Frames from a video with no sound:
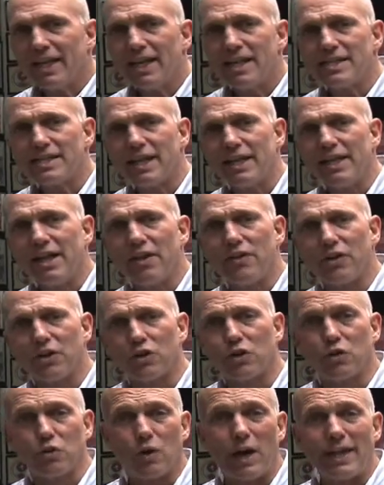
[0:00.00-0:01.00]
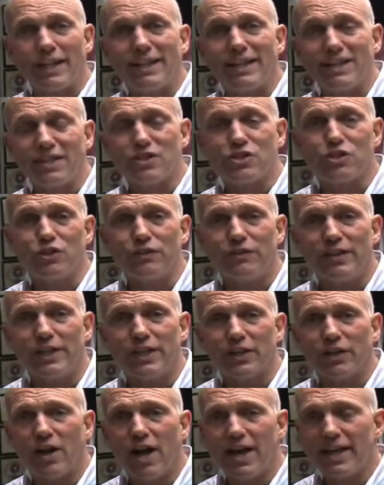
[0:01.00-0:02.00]
See, another great little
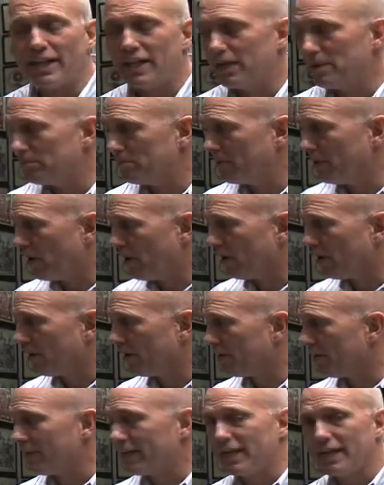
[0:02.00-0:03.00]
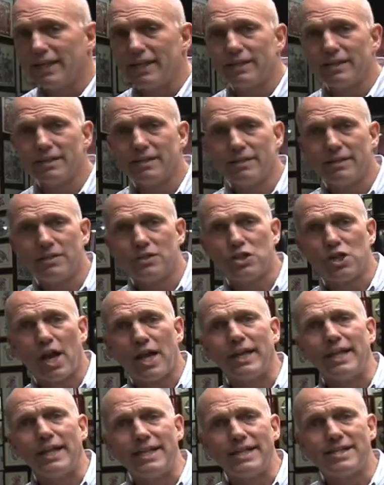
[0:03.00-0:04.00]
souvenir item are the
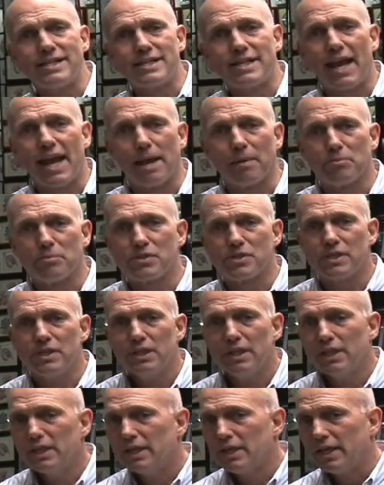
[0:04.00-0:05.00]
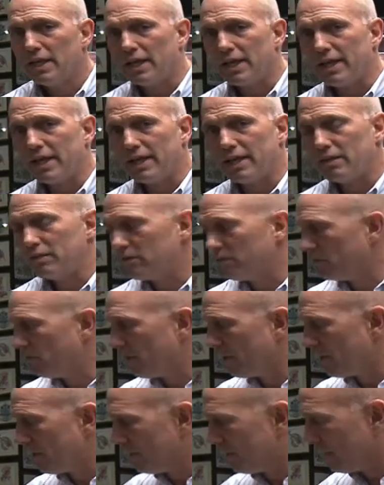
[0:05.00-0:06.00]
Chinese stamps. And
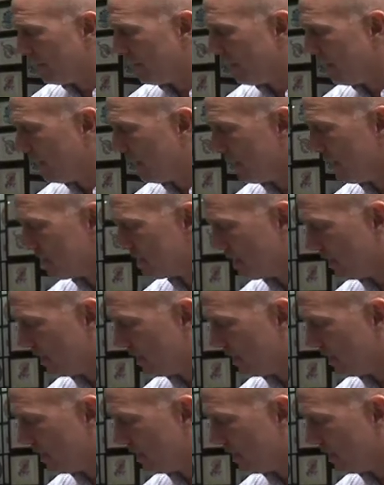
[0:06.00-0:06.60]
what it is,